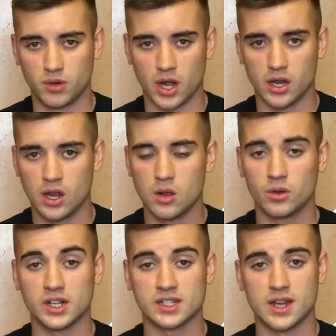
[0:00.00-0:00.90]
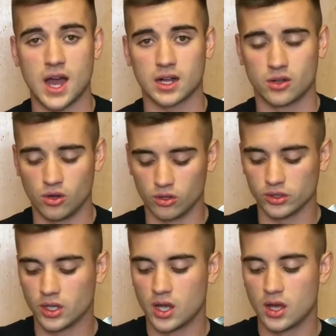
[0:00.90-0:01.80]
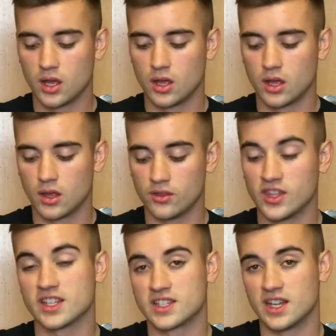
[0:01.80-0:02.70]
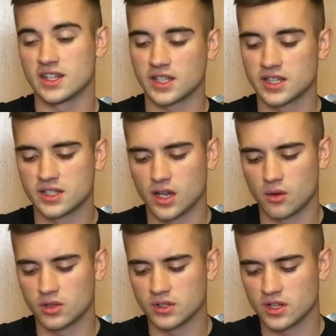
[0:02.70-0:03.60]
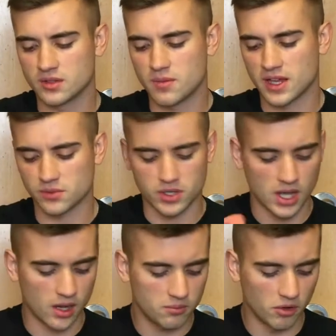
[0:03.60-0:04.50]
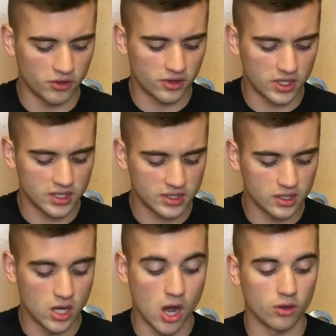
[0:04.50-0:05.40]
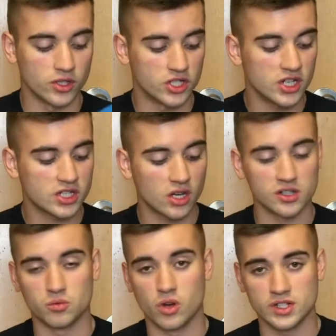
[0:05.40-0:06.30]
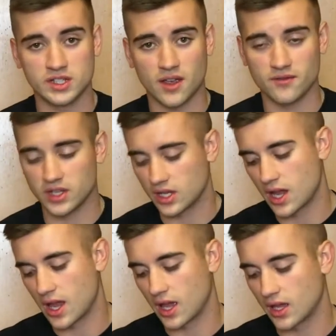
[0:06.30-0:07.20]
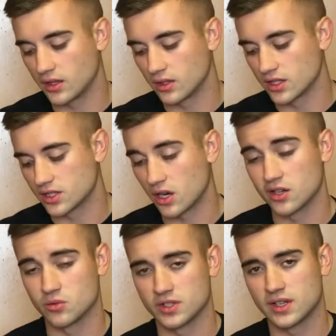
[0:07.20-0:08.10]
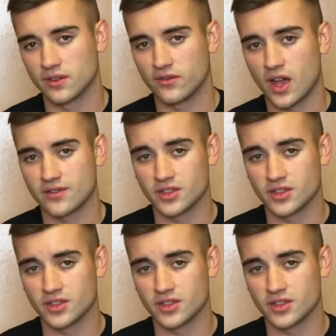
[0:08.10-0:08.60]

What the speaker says: But when it's not cold, this disc, it's max weight, yeah. Both of these, no, the G Star is 170 and the Star is 175.